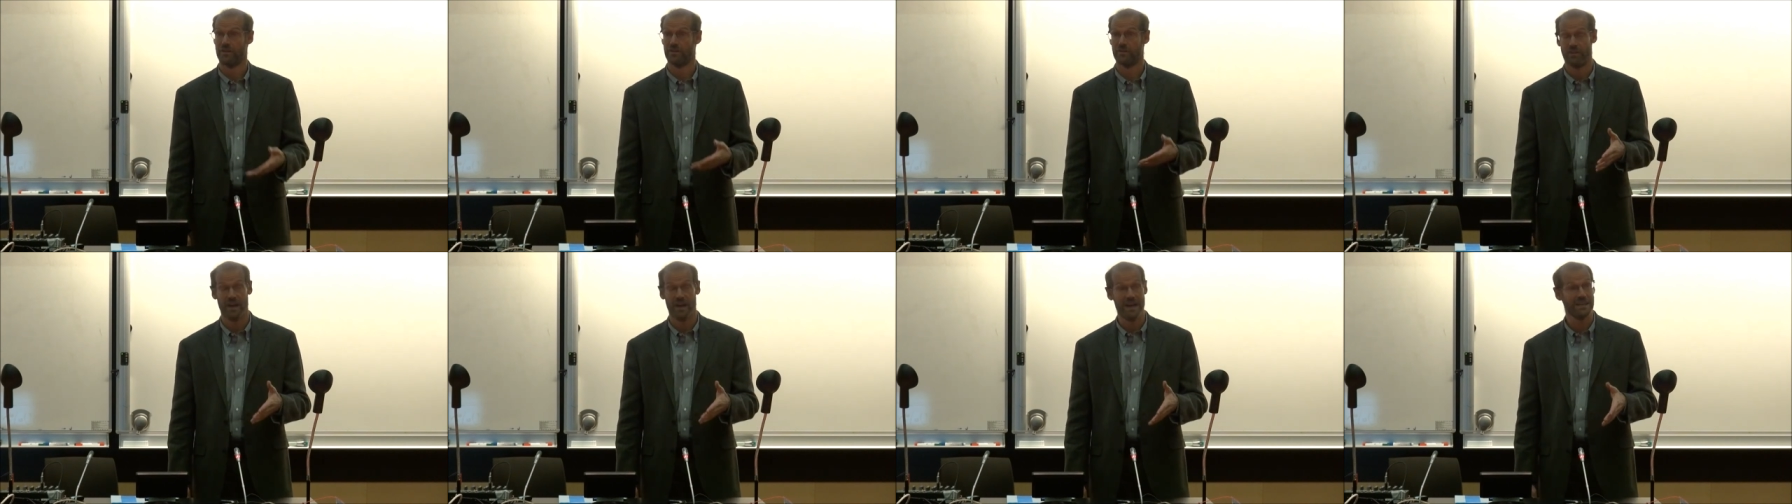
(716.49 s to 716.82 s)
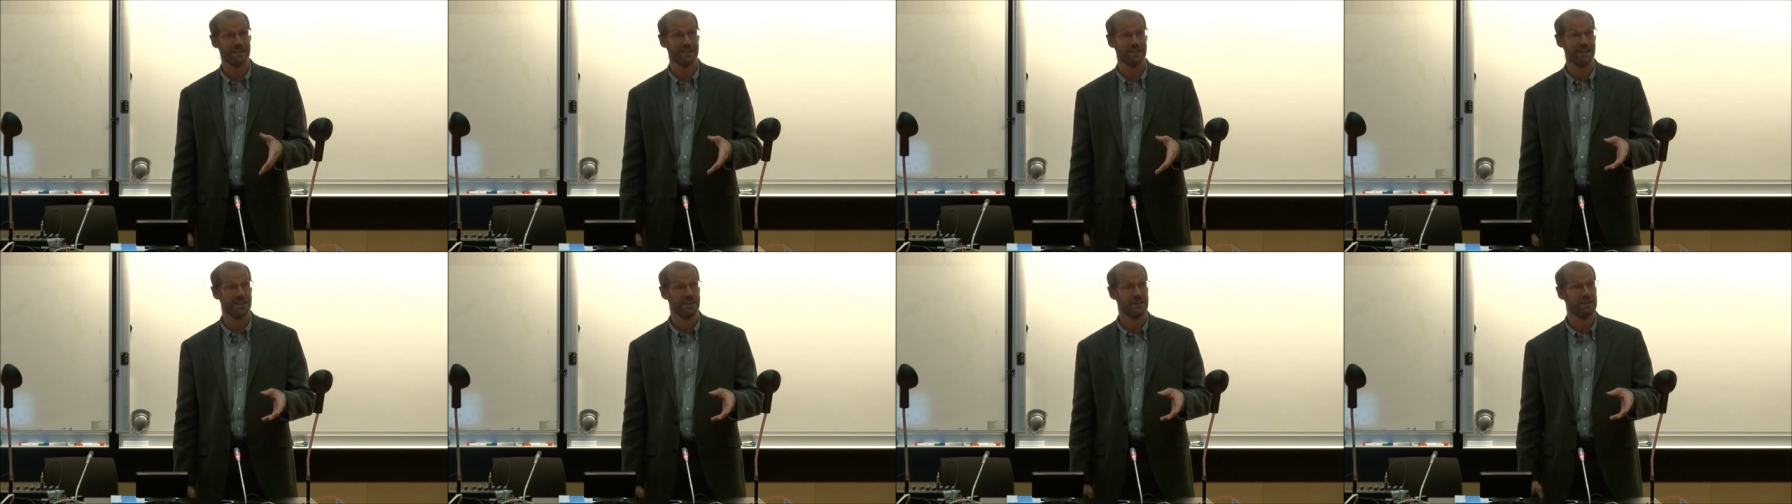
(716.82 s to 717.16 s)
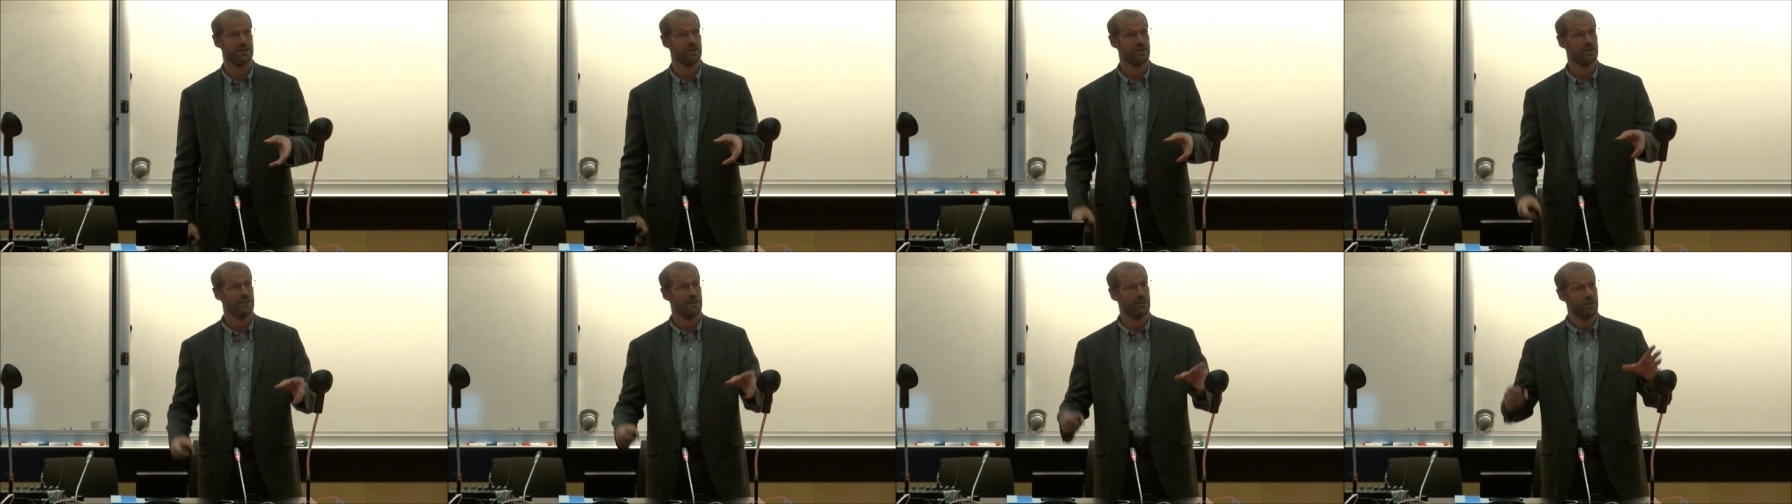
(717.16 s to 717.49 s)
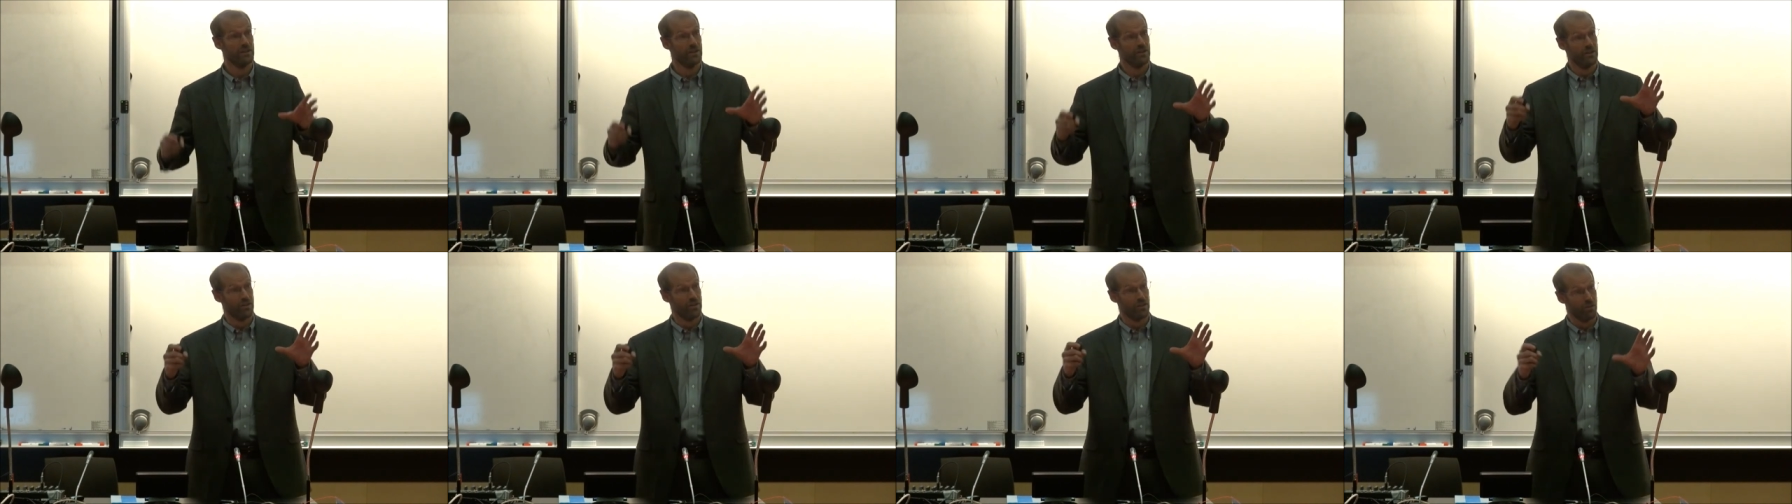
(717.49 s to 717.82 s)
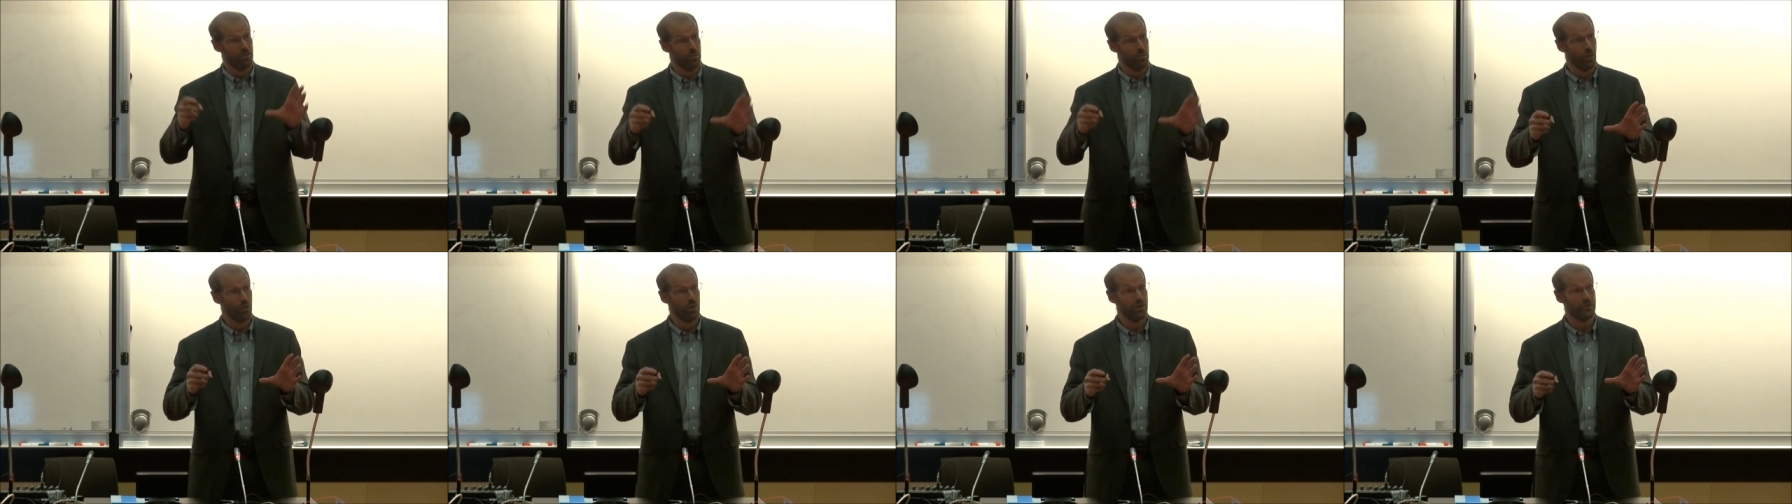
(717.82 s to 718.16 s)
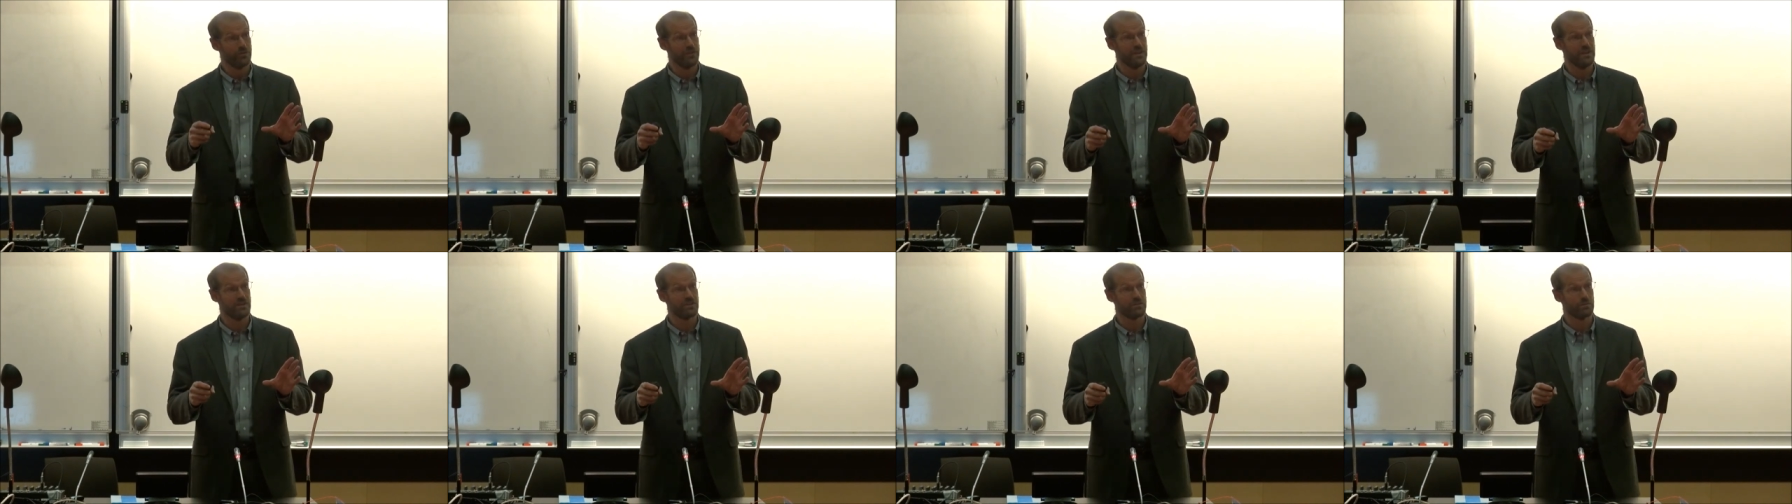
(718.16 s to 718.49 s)
Finally, the more
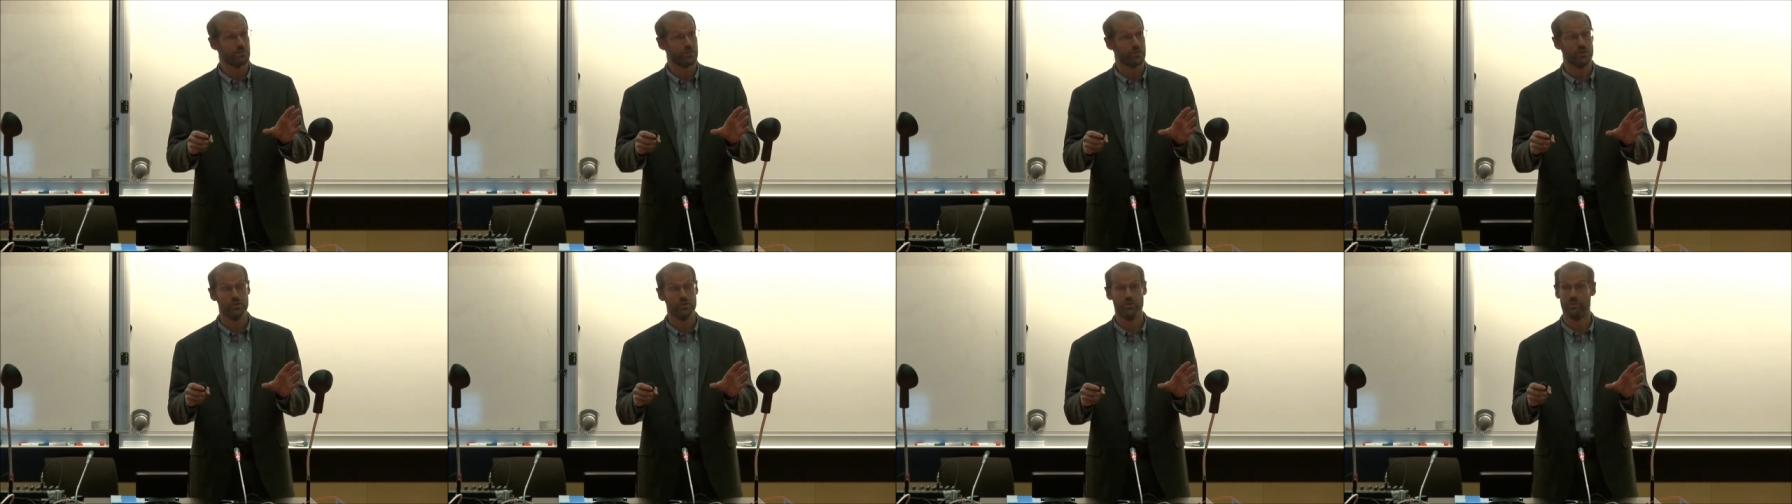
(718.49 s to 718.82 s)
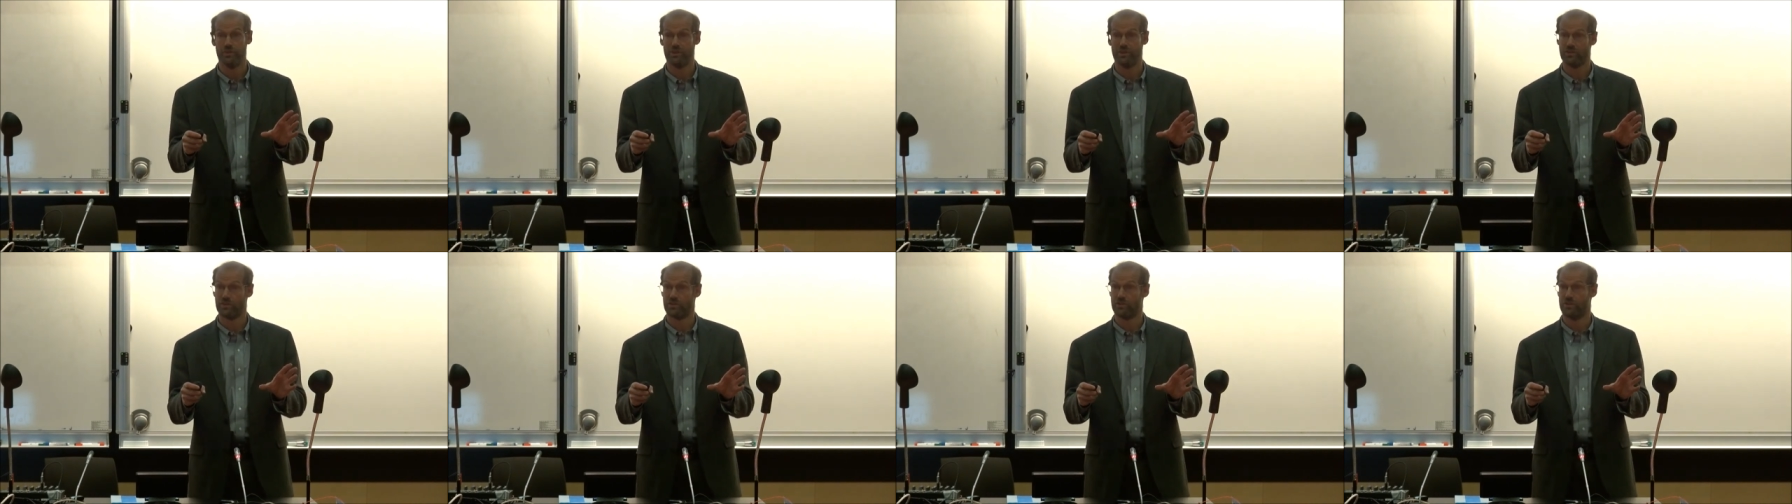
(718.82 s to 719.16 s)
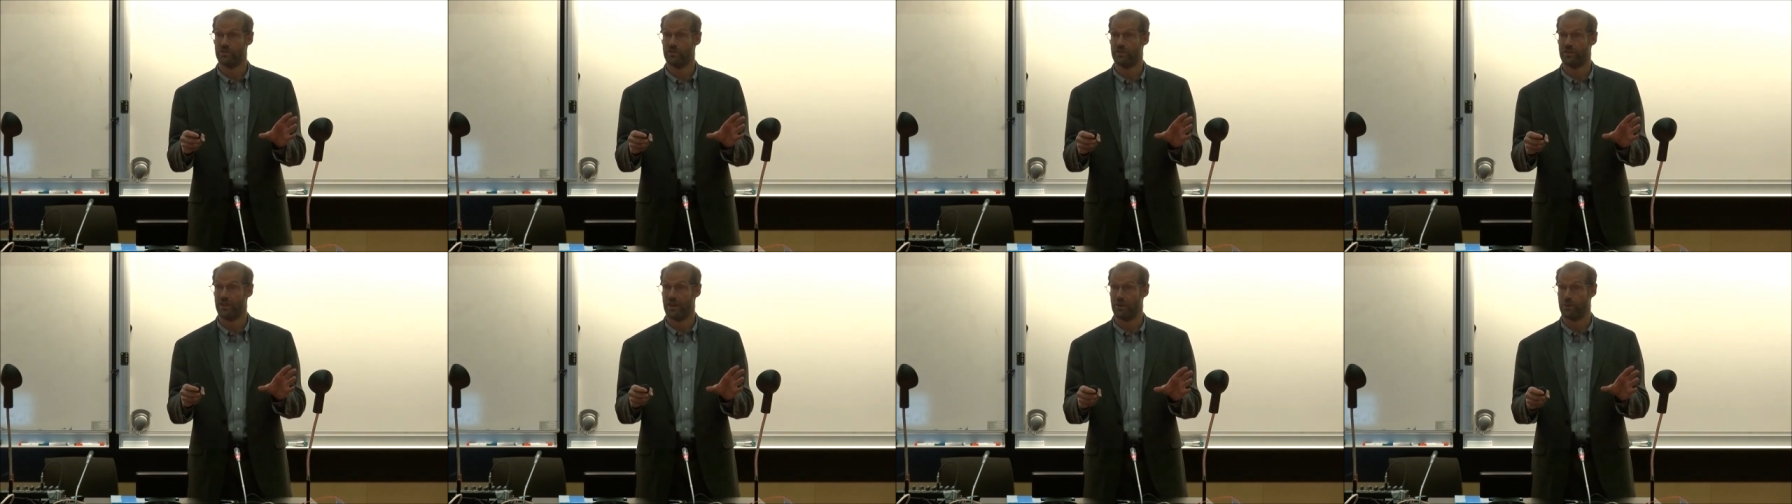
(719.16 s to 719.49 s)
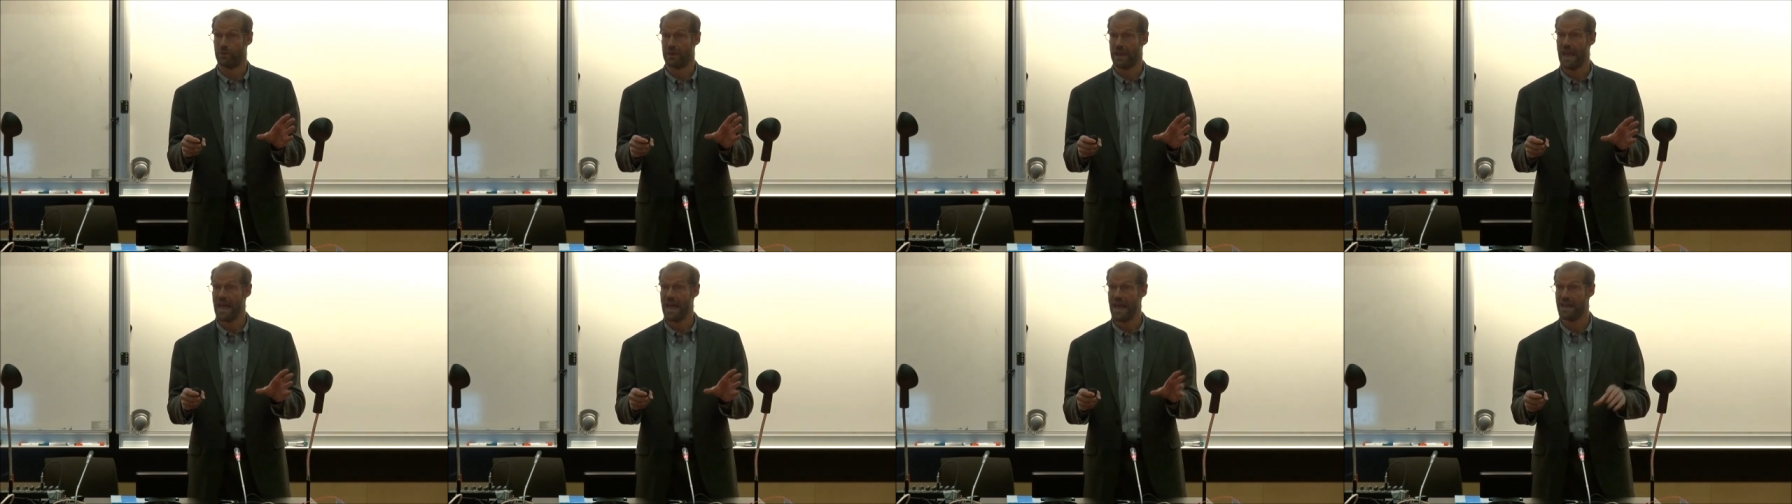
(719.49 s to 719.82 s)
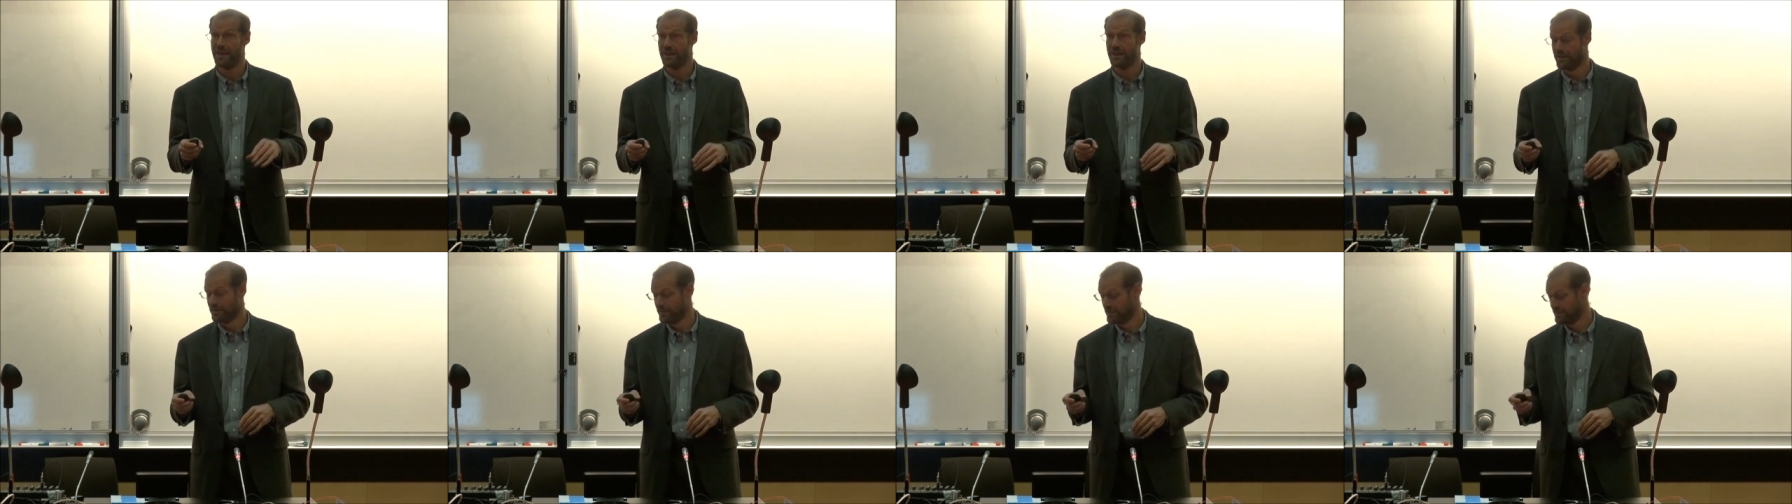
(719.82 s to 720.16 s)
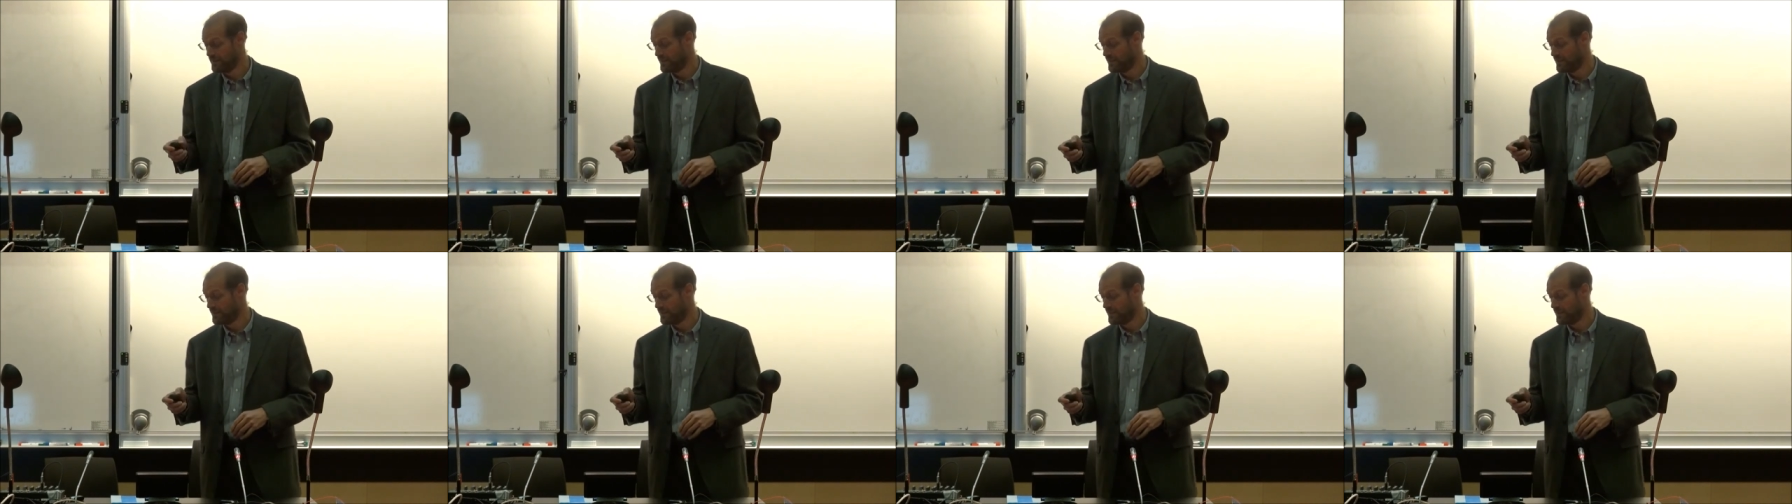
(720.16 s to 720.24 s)
of these improvements that we add,